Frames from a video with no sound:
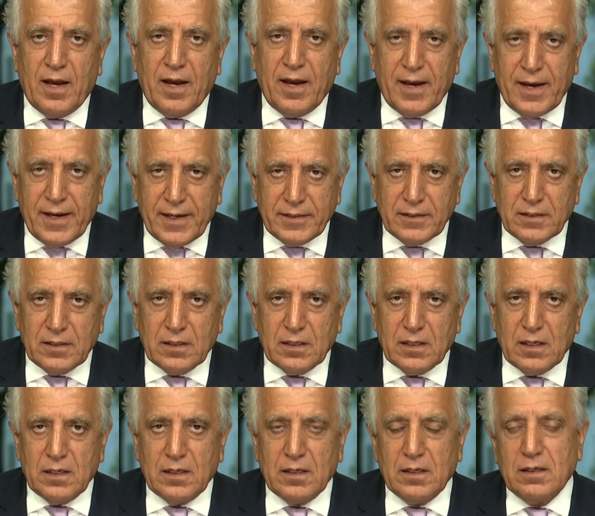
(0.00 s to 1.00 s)
and
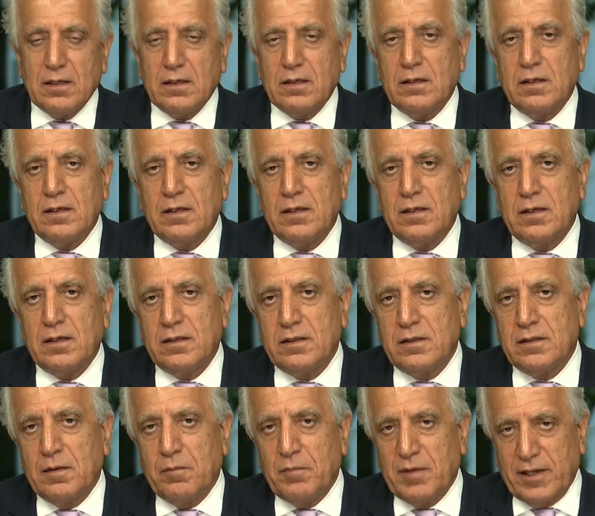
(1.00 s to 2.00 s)

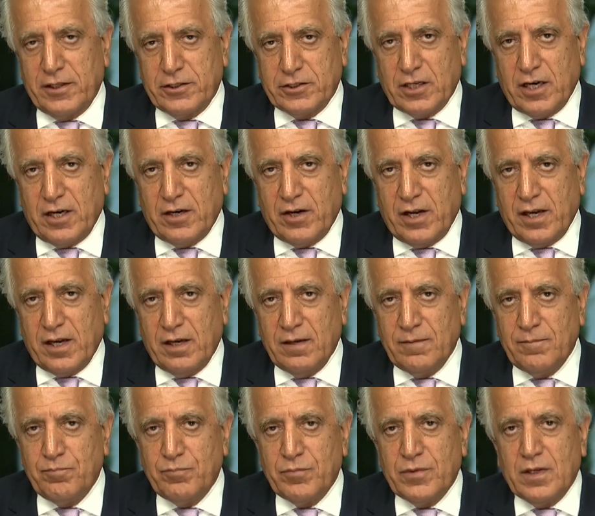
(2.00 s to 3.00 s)
the military.
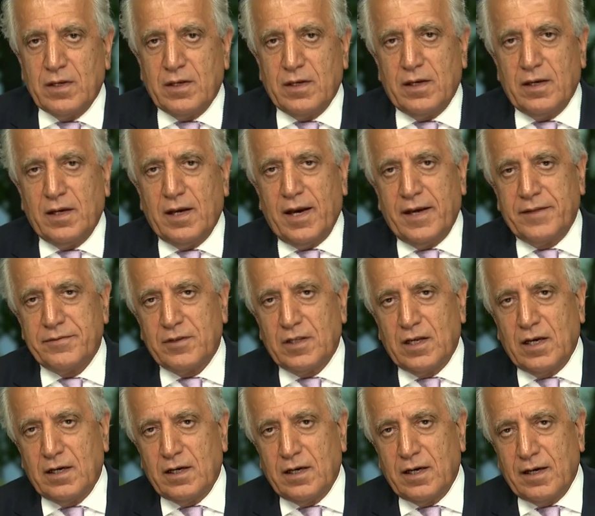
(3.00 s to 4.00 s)
And
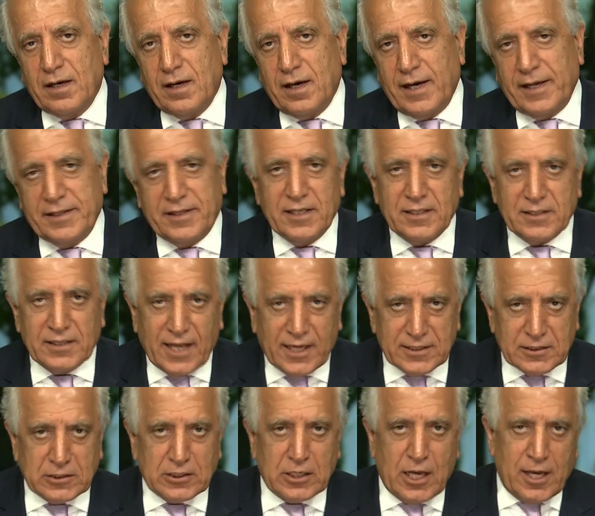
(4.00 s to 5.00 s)
I think
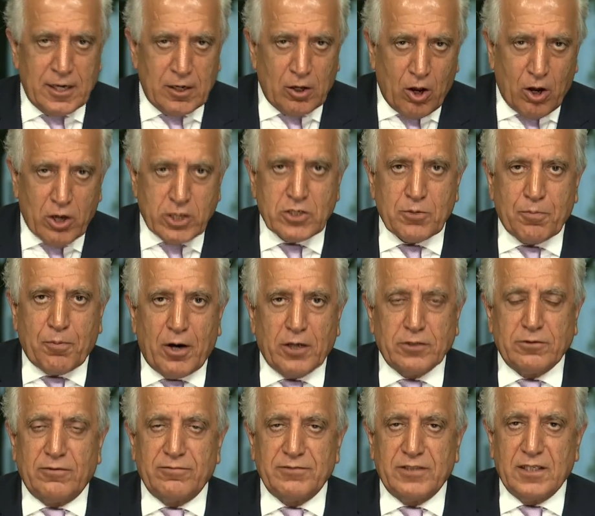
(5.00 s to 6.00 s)
that's a large
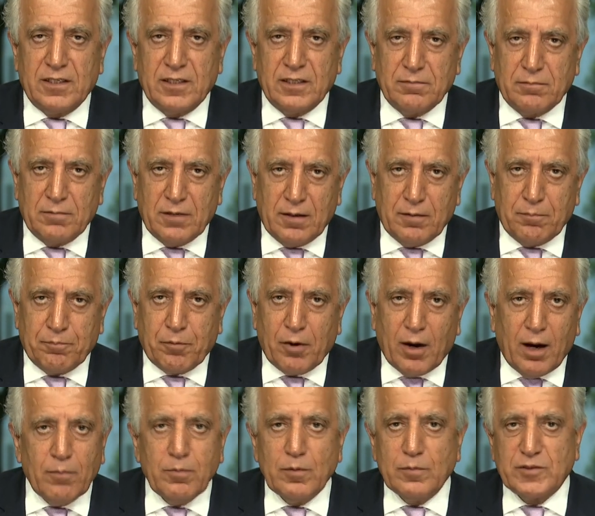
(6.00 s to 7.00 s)
part of the
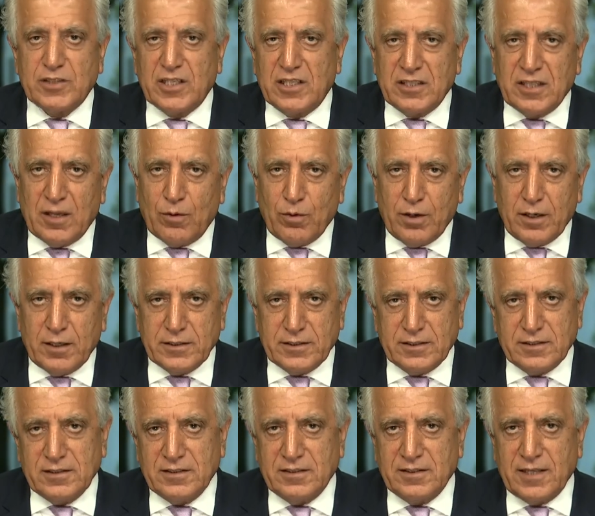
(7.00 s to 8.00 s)
problems that
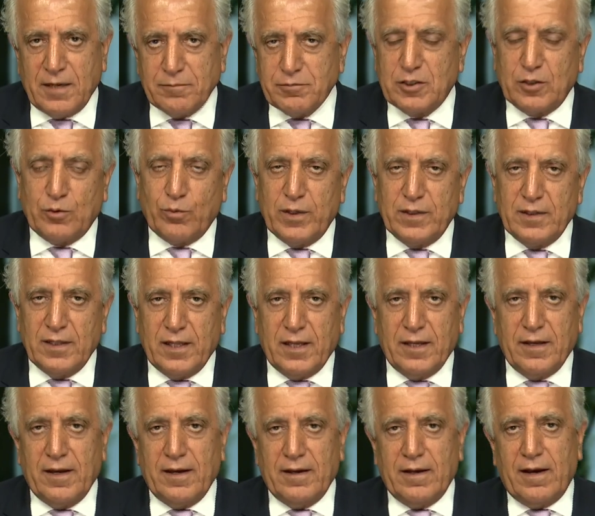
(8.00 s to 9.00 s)
Nawaz
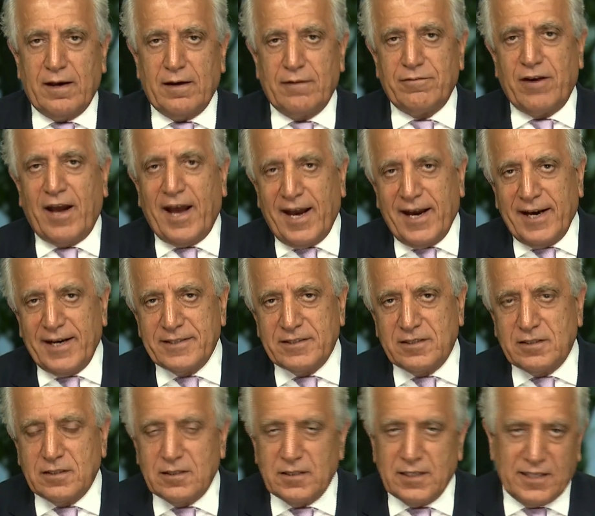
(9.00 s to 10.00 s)
subsequently have had
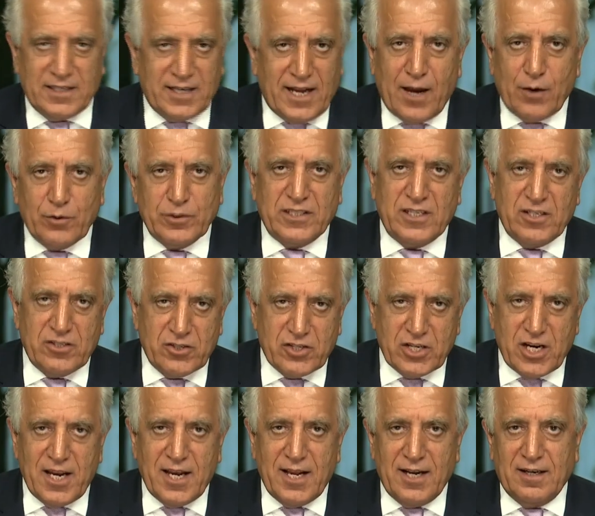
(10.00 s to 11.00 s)
and now is in
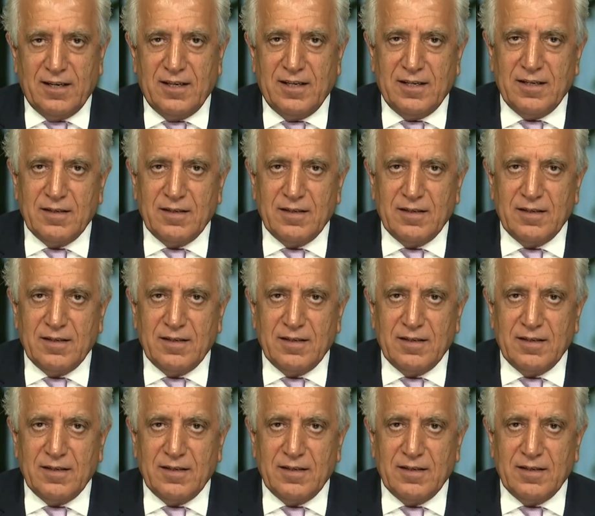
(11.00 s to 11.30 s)
jail